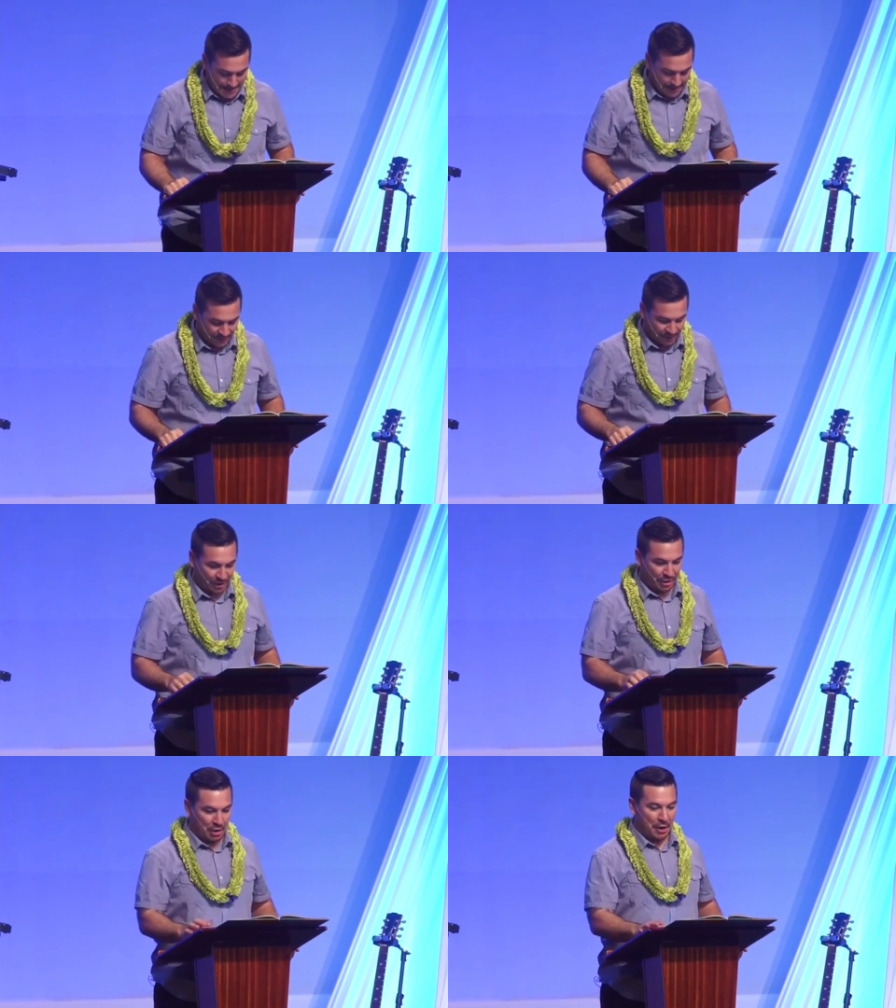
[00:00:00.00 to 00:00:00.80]
with all
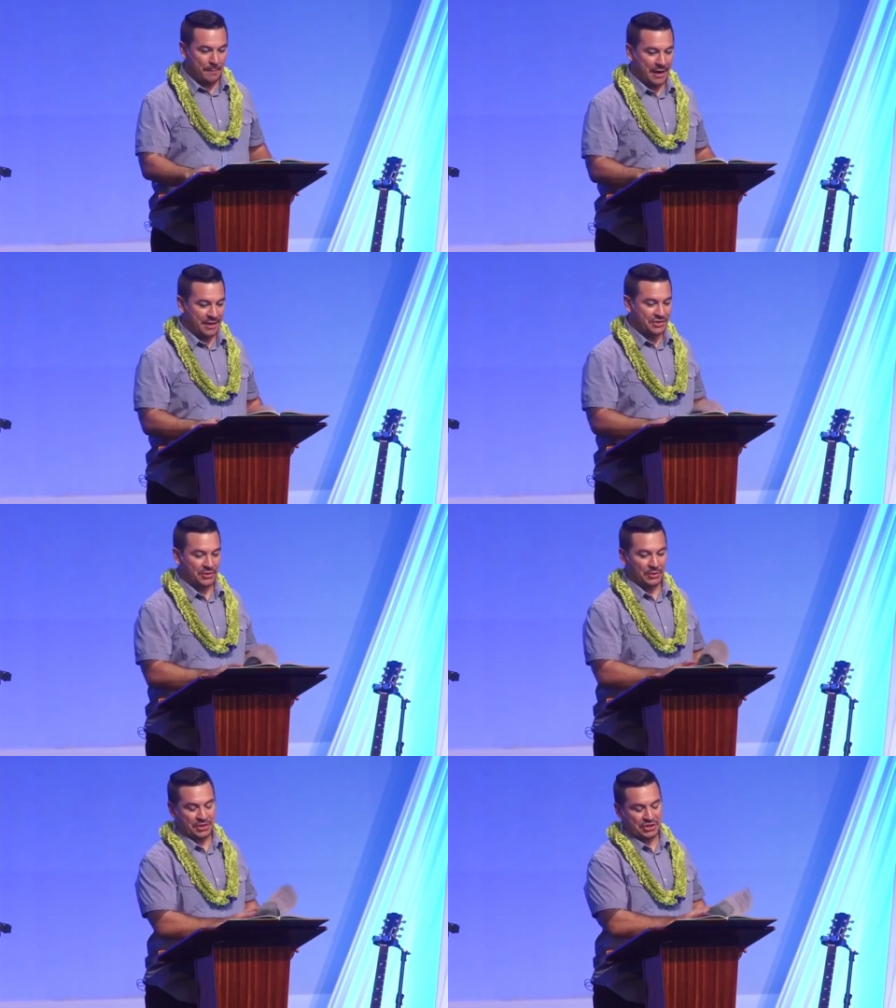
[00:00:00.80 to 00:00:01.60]
your heart, mind, soul, and